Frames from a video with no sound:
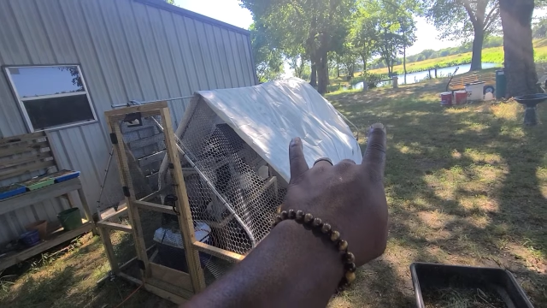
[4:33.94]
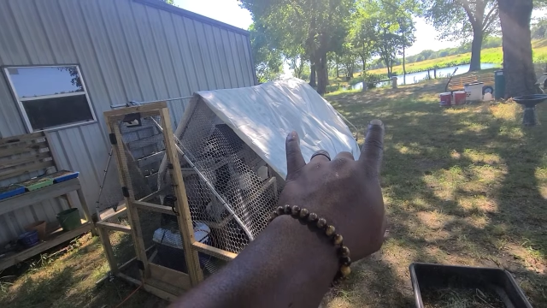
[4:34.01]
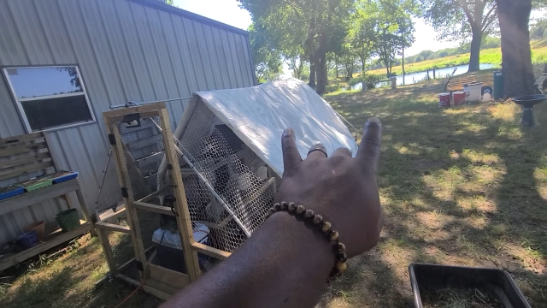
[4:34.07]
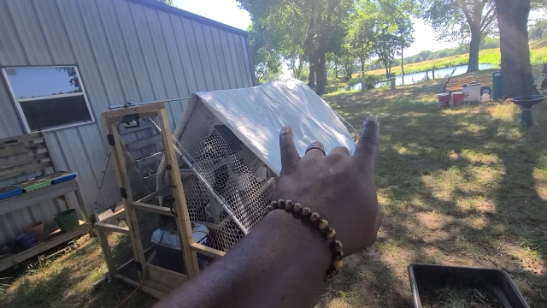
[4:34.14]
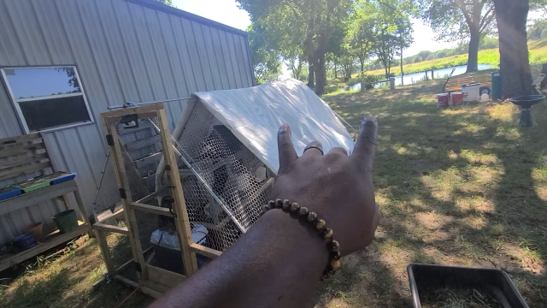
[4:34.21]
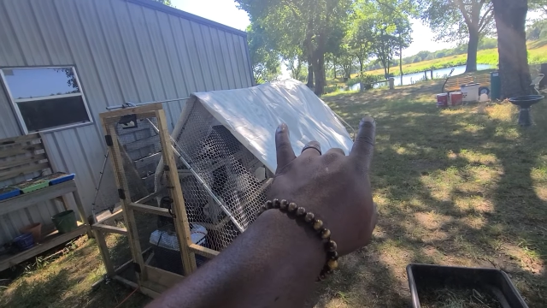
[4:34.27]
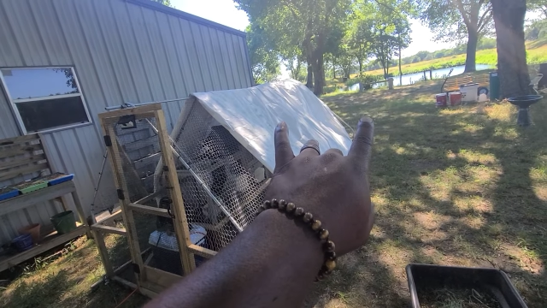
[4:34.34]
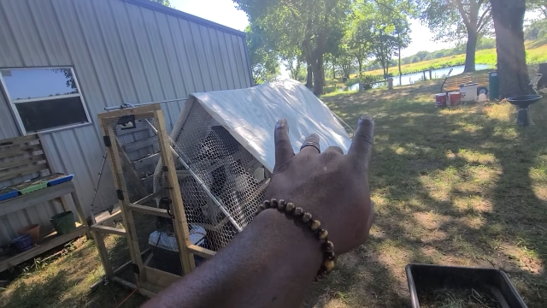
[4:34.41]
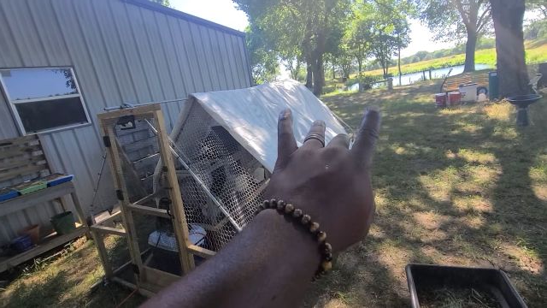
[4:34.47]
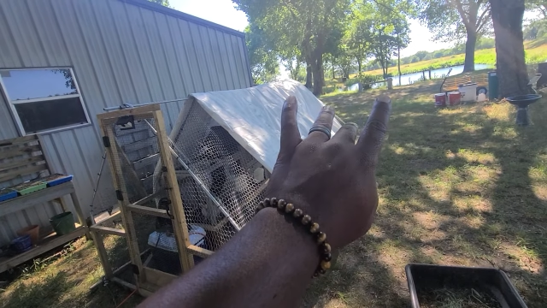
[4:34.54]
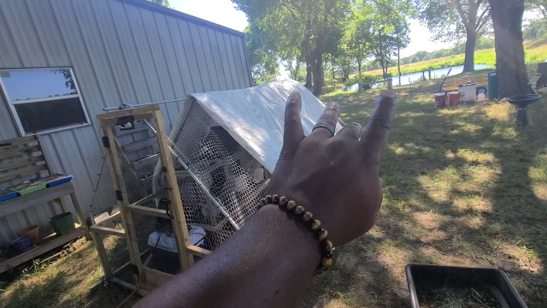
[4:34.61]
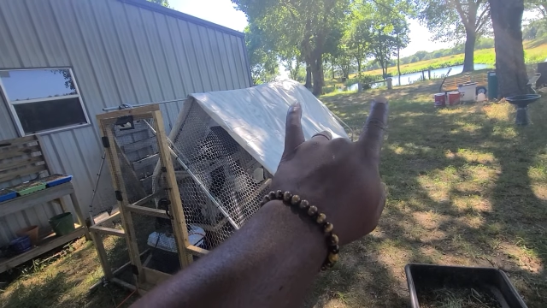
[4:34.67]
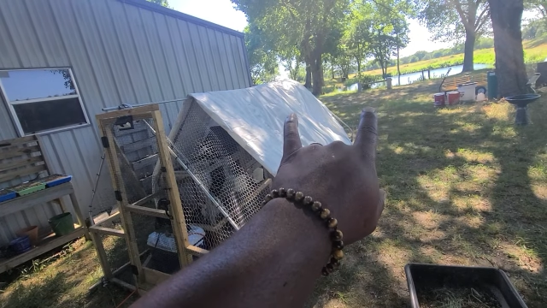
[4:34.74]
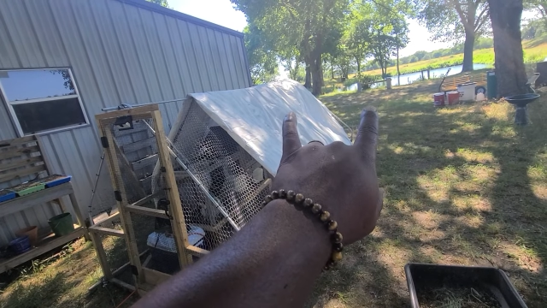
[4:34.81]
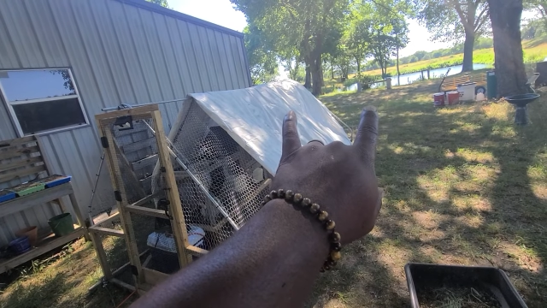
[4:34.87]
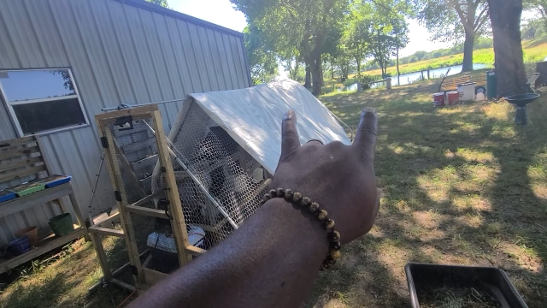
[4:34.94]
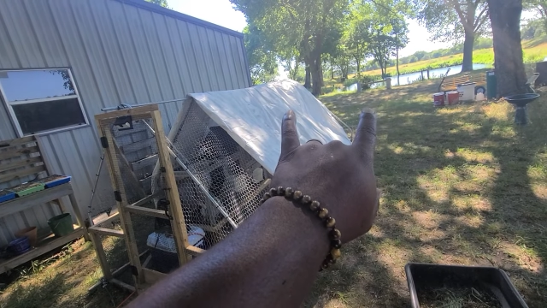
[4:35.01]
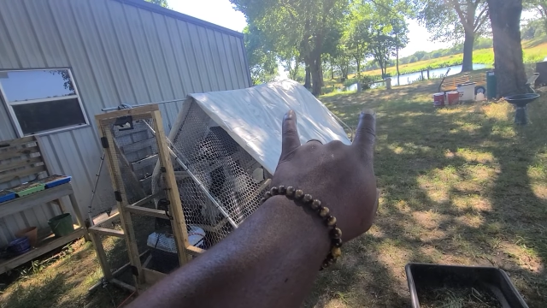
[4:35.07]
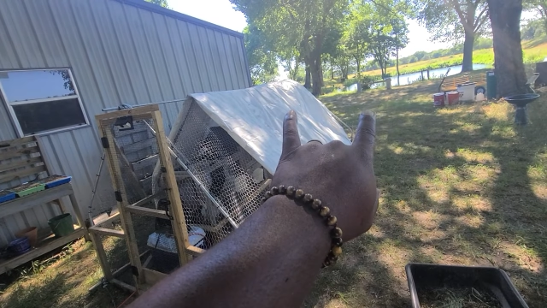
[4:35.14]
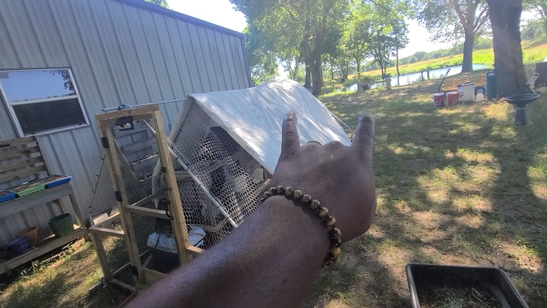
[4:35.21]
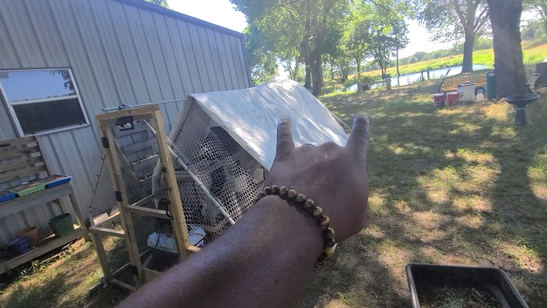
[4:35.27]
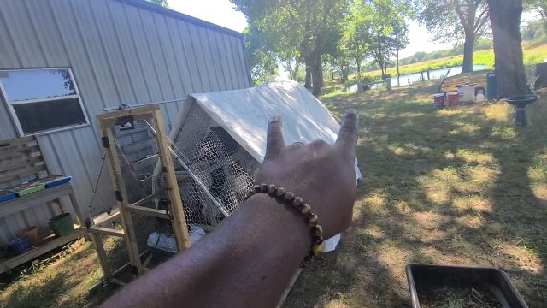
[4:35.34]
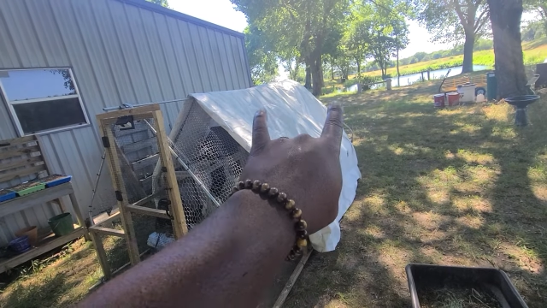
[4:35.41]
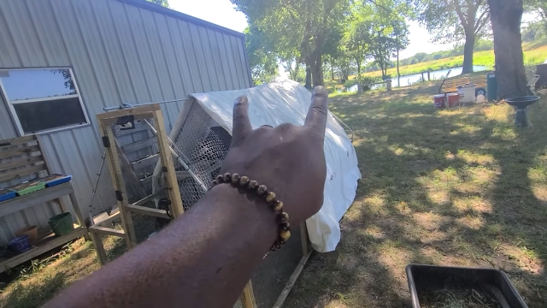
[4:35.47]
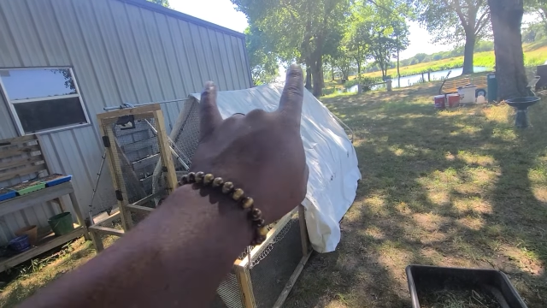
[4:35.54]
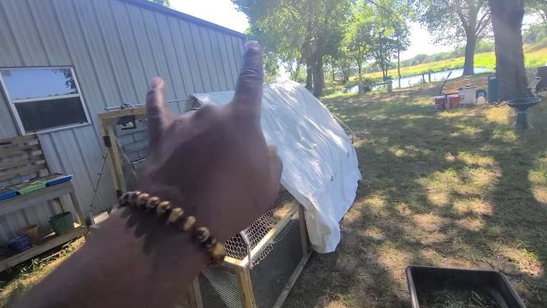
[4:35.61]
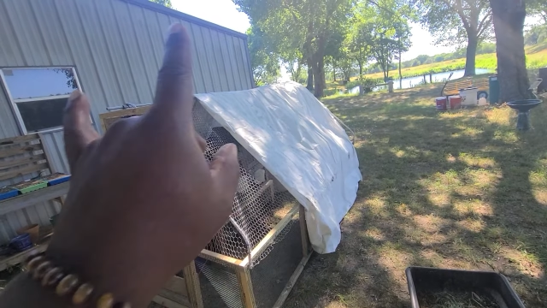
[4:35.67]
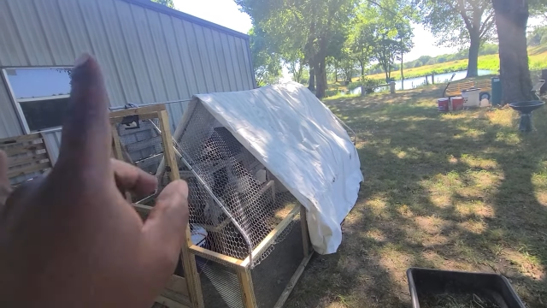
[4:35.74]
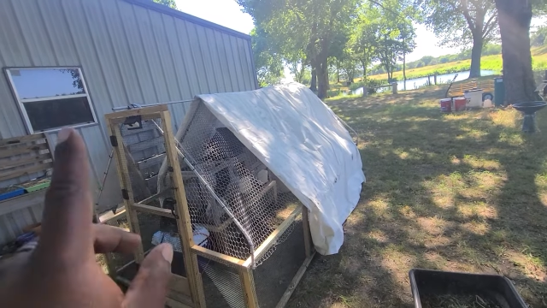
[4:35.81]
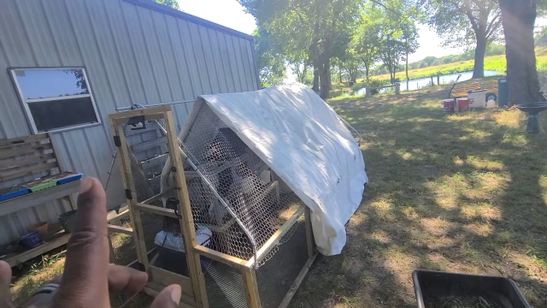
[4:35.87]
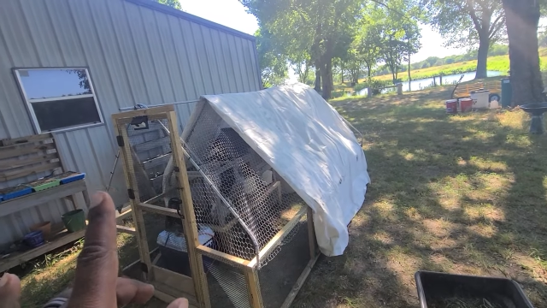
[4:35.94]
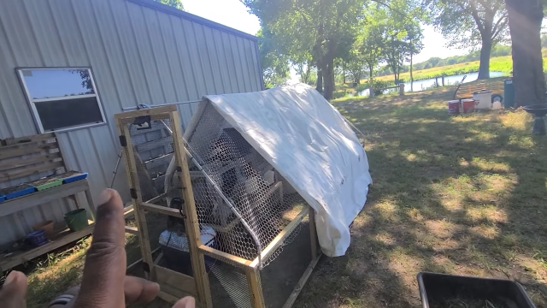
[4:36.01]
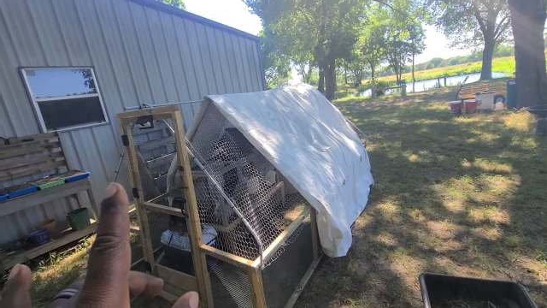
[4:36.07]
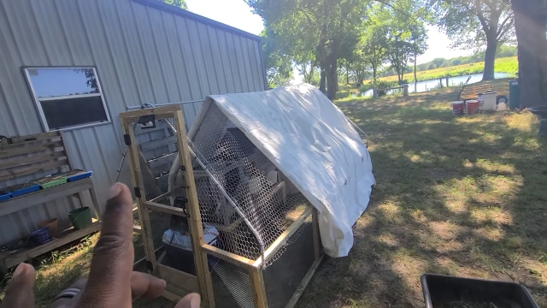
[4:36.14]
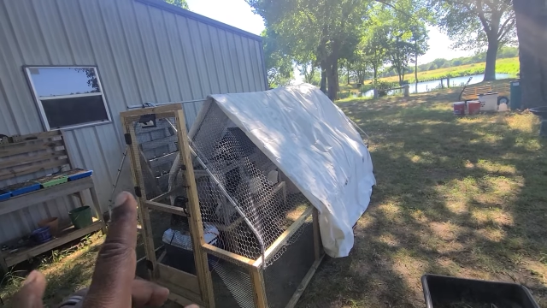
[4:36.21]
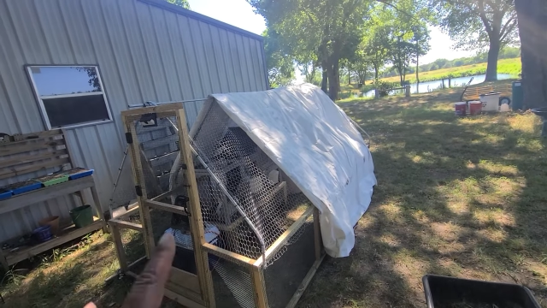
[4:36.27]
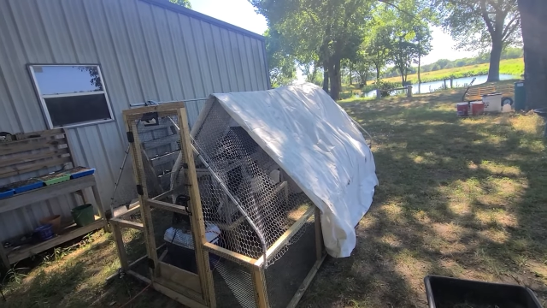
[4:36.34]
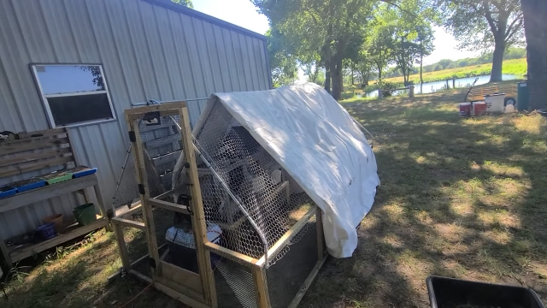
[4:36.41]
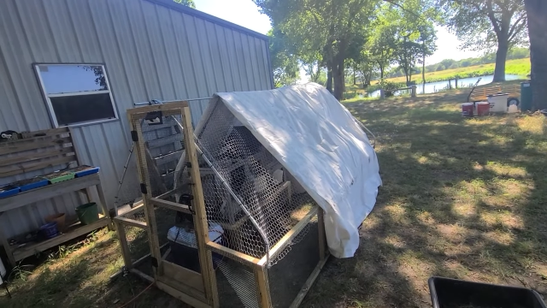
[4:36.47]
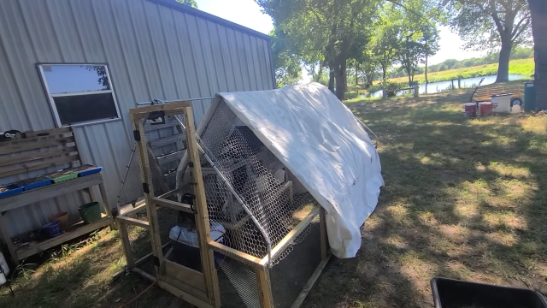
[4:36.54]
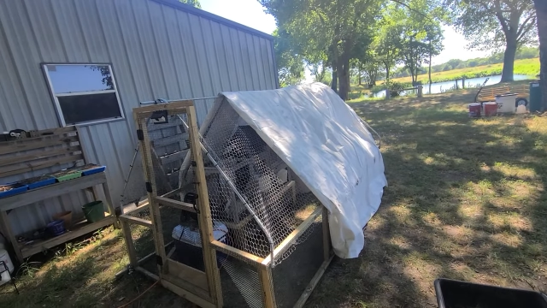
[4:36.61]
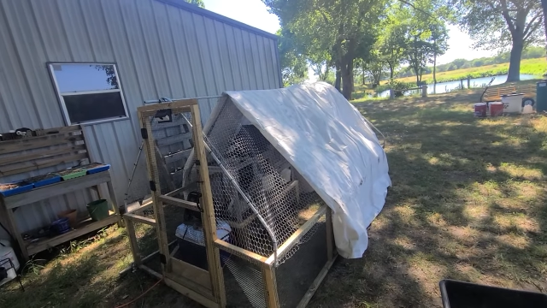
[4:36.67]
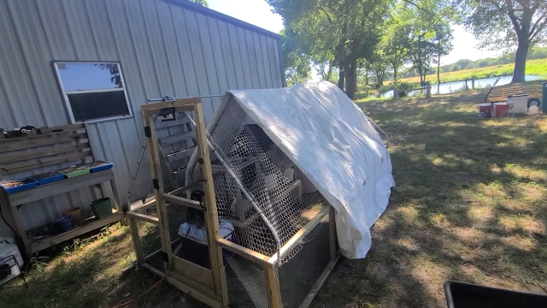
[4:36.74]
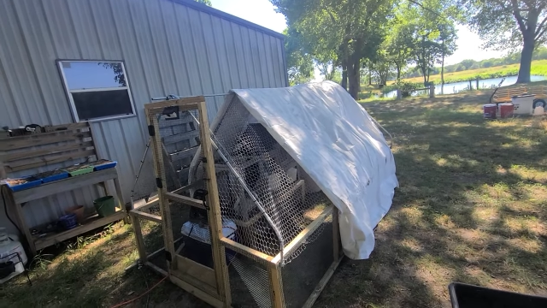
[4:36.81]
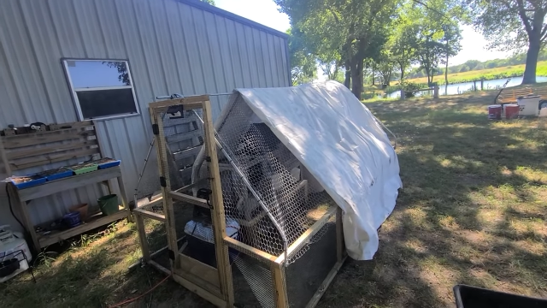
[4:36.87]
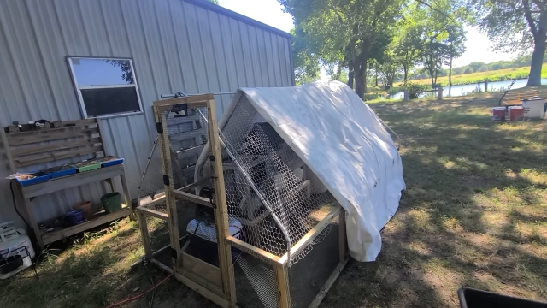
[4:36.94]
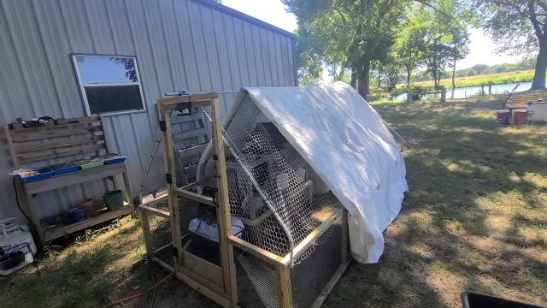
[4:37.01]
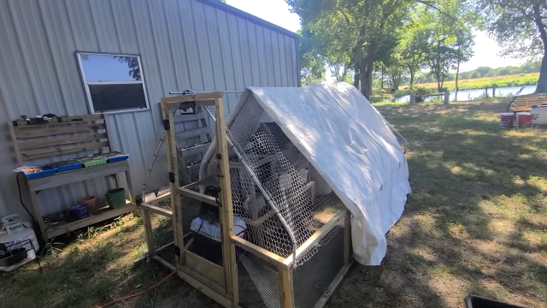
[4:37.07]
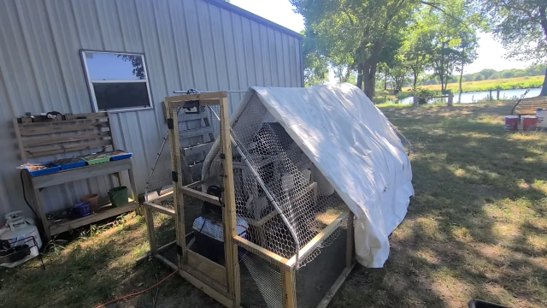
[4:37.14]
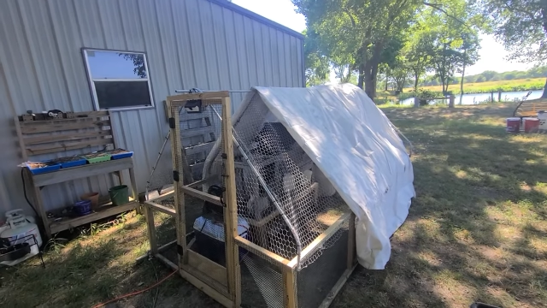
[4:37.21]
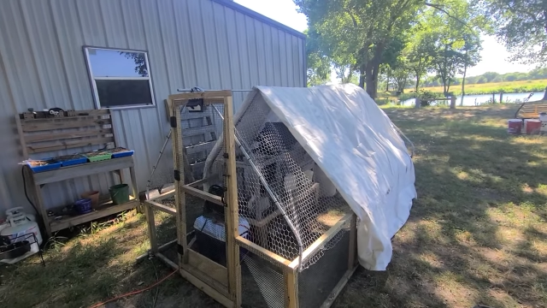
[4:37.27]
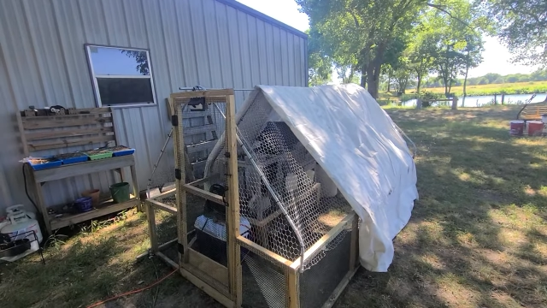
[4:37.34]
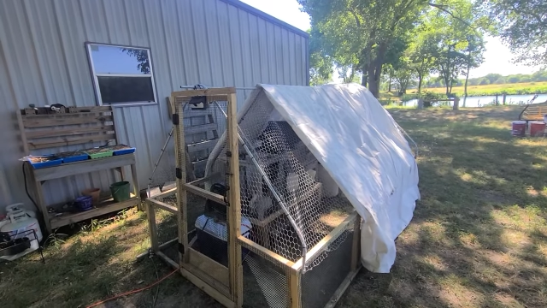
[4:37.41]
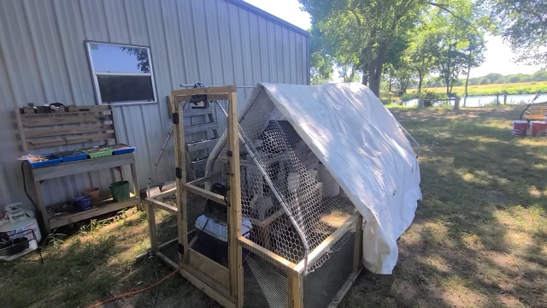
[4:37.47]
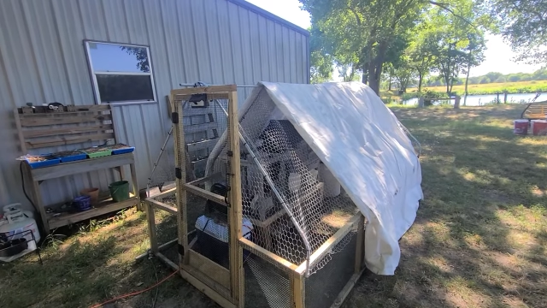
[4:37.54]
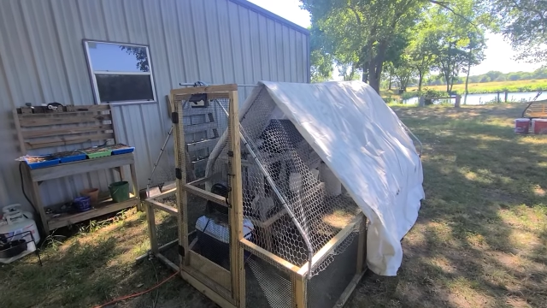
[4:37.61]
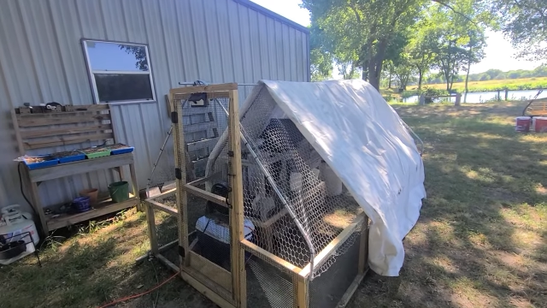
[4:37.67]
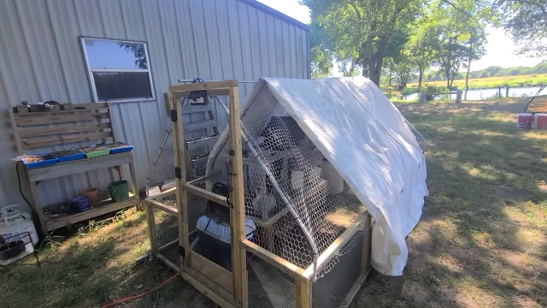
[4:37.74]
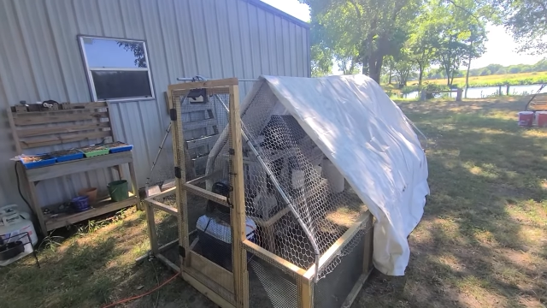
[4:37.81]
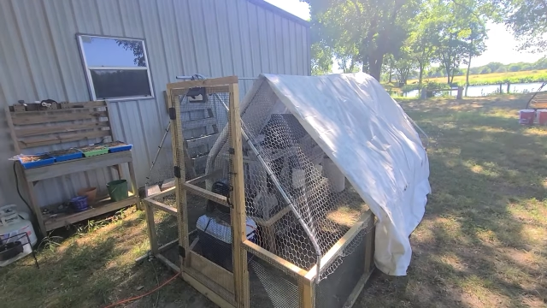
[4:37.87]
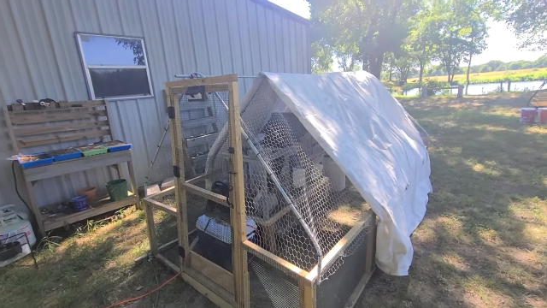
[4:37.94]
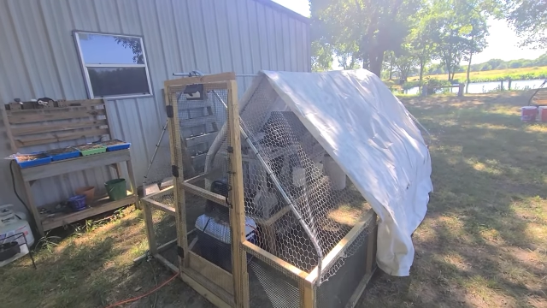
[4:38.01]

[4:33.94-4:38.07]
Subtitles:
[unreadable: no face in view]